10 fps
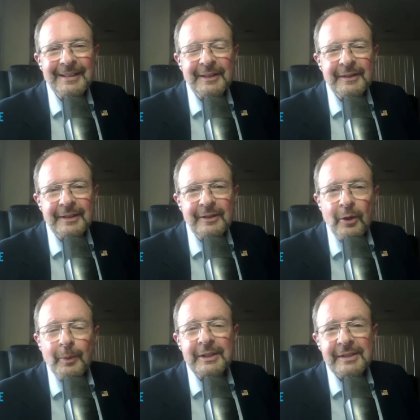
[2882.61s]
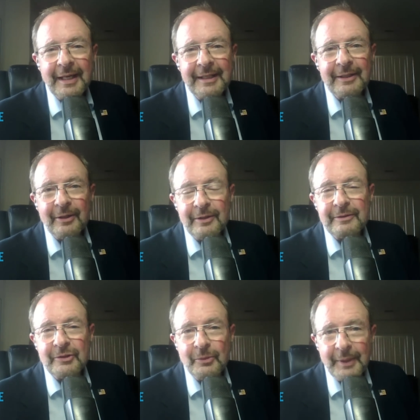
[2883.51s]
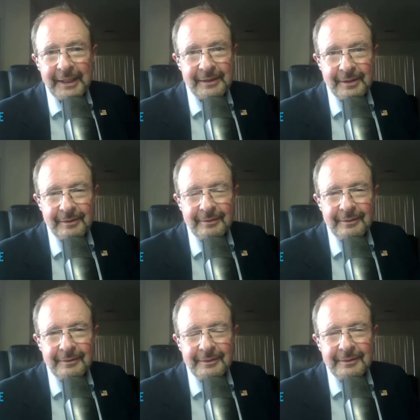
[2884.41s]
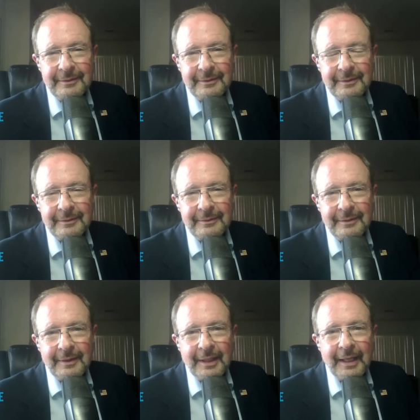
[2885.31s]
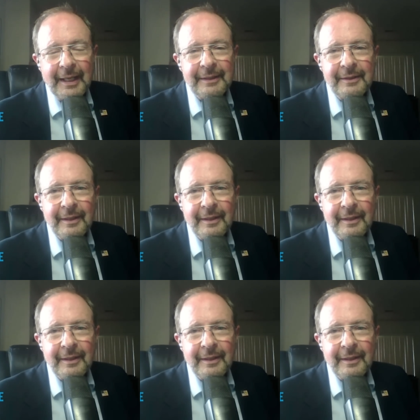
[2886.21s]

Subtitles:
that no one's getting her tweet. And